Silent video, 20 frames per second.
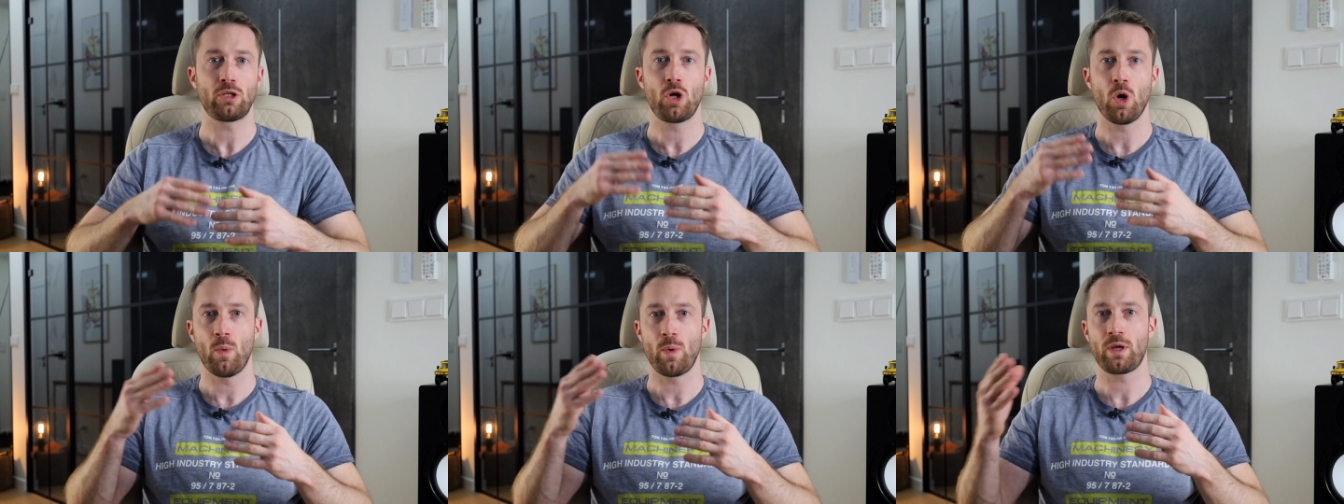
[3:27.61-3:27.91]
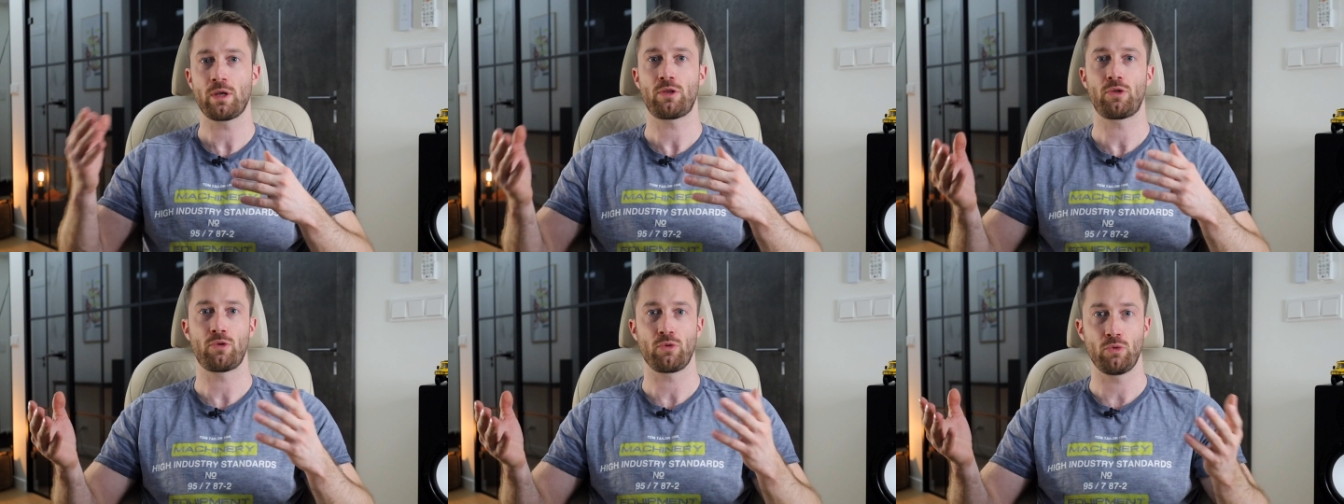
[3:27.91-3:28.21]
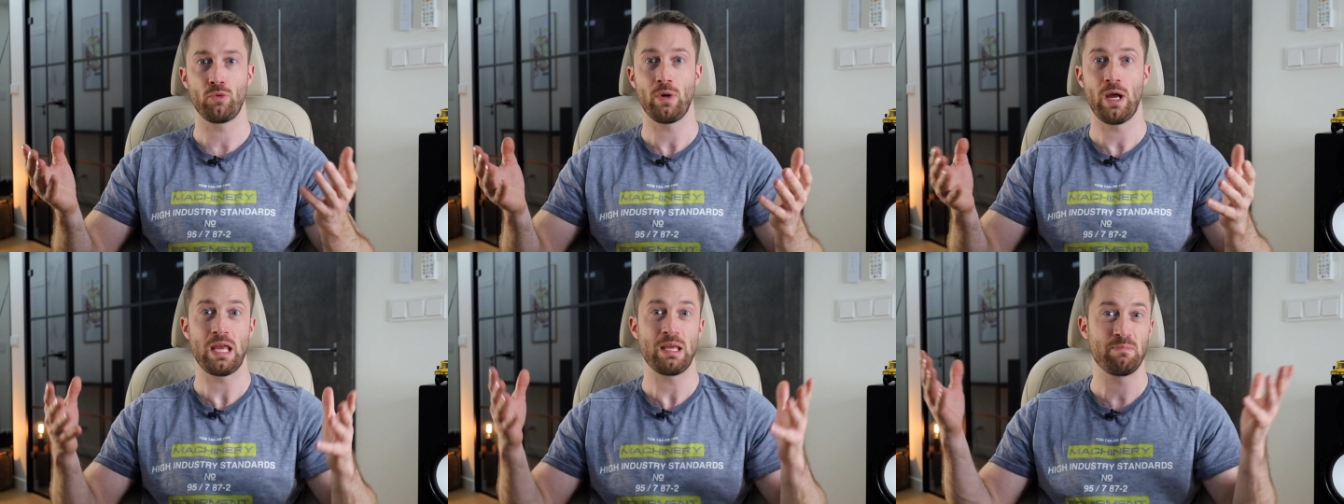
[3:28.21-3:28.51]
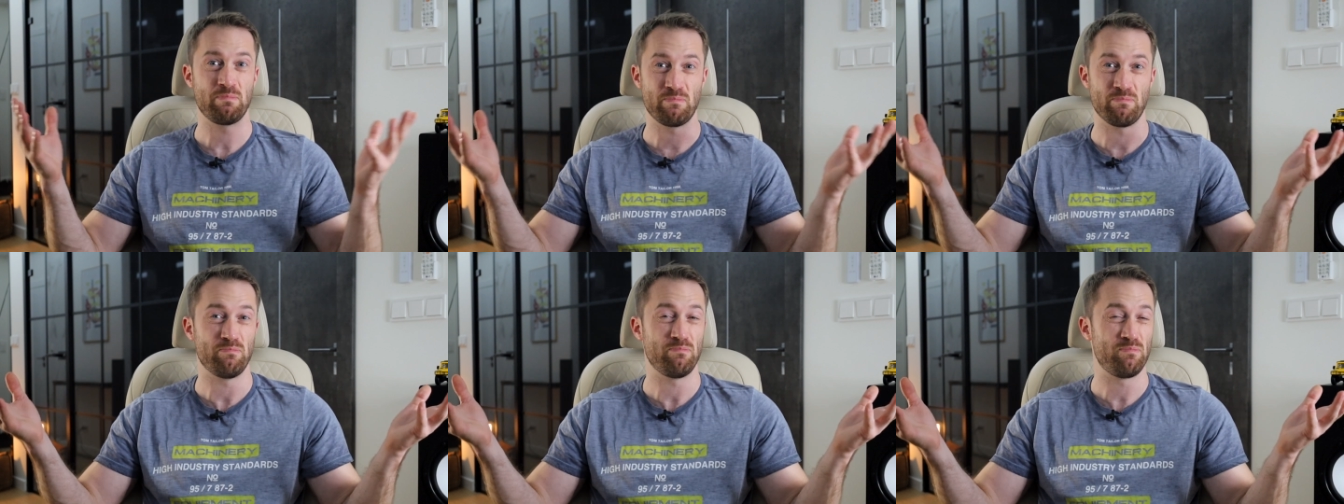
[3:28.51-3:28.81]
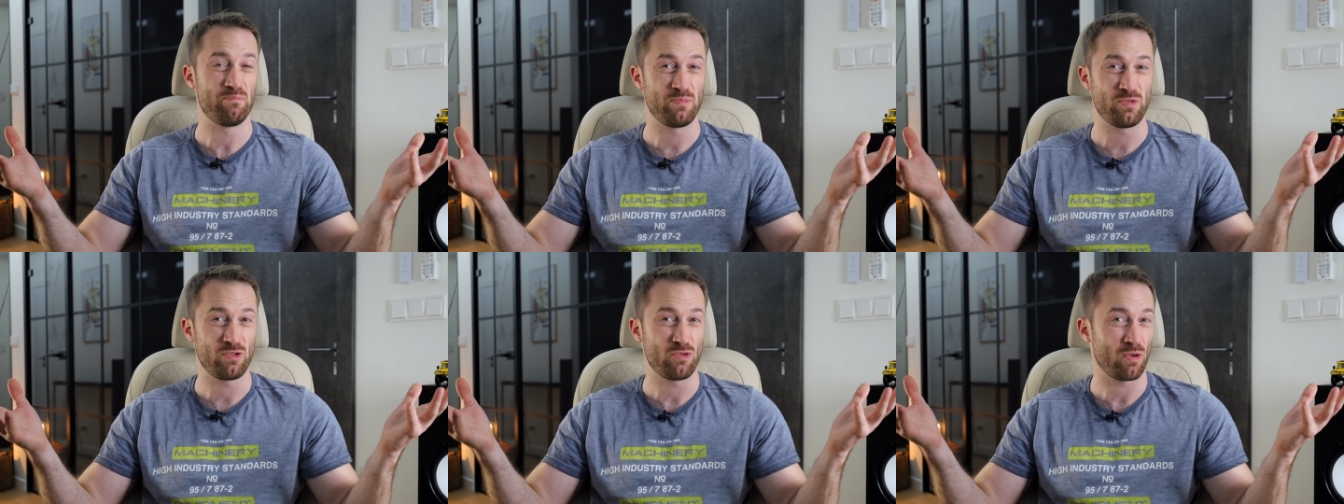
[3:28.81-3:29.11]
going through a
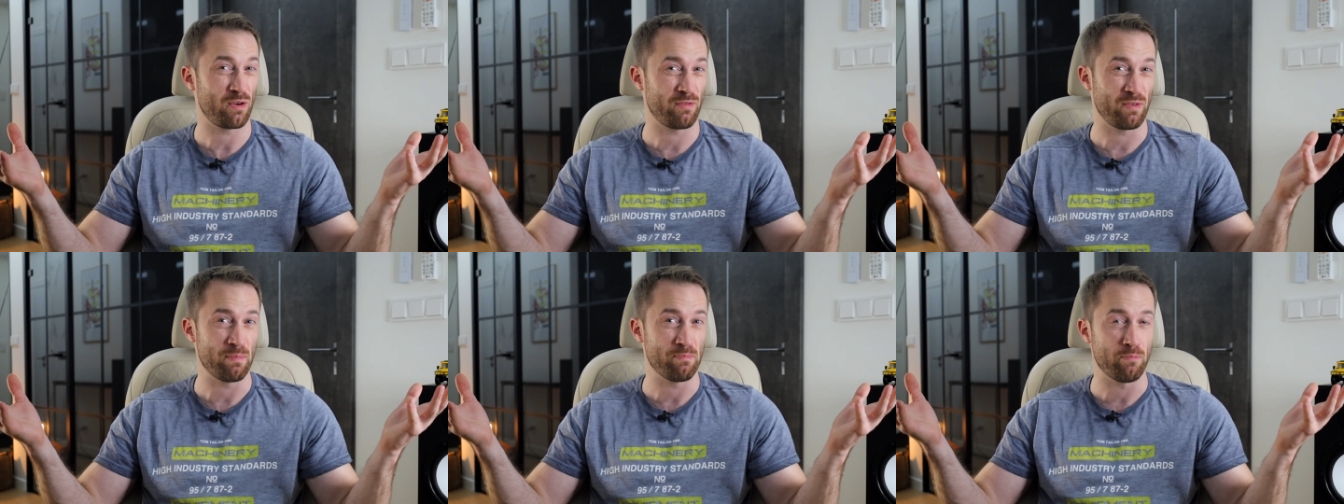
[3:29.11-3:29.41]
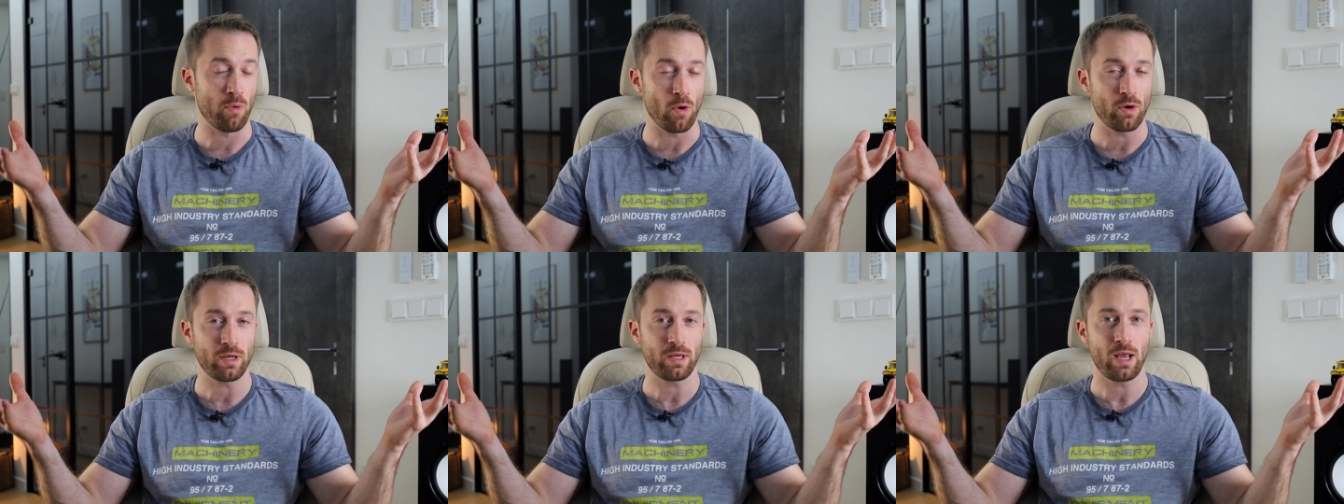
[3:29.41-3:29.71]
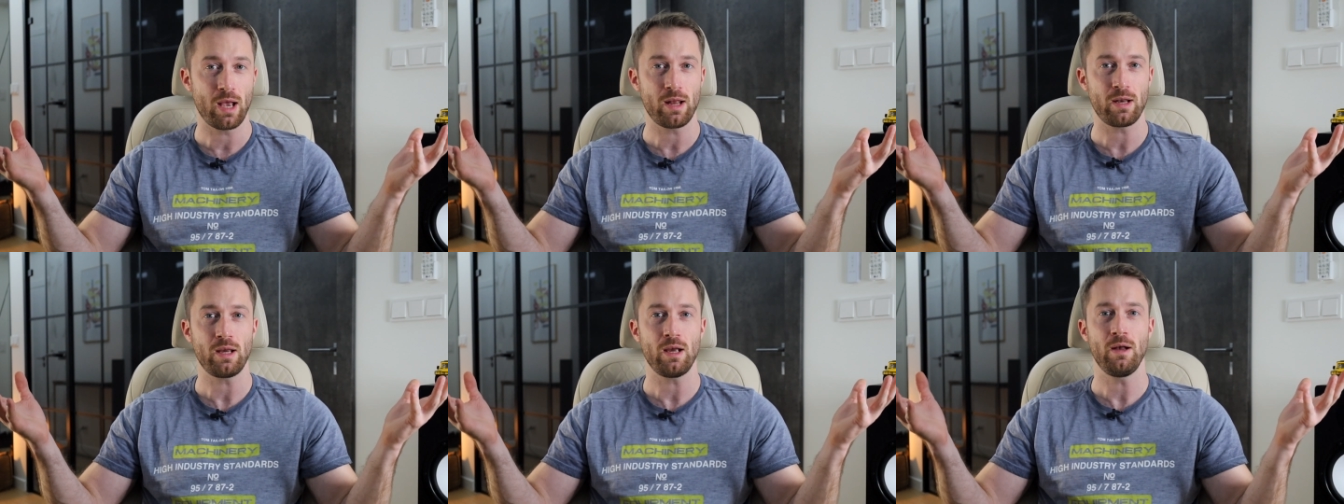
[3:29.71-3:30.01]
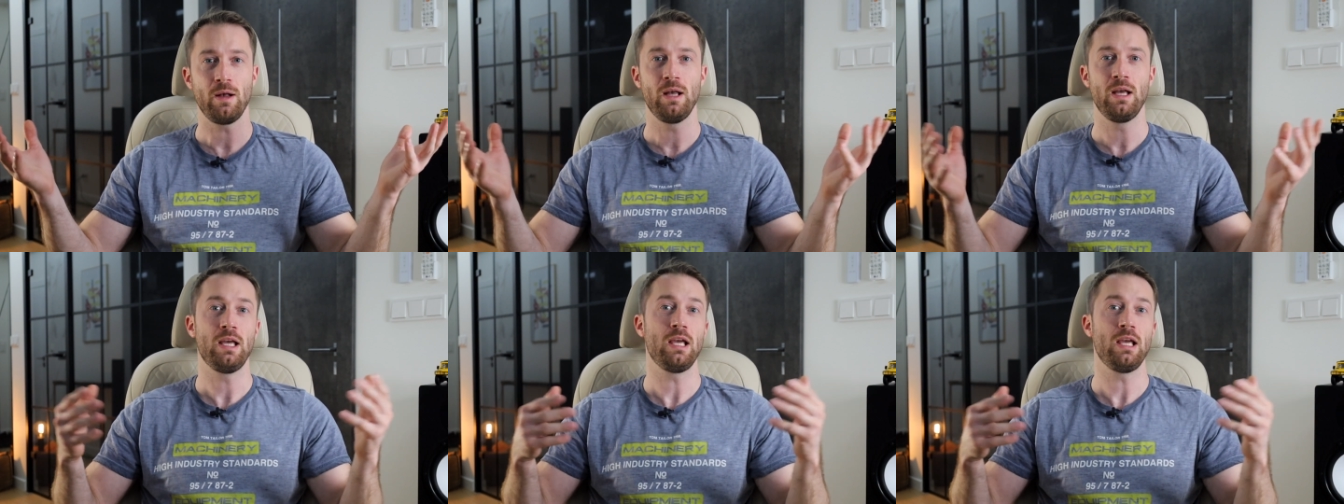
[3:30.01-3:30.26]
sort of a boring area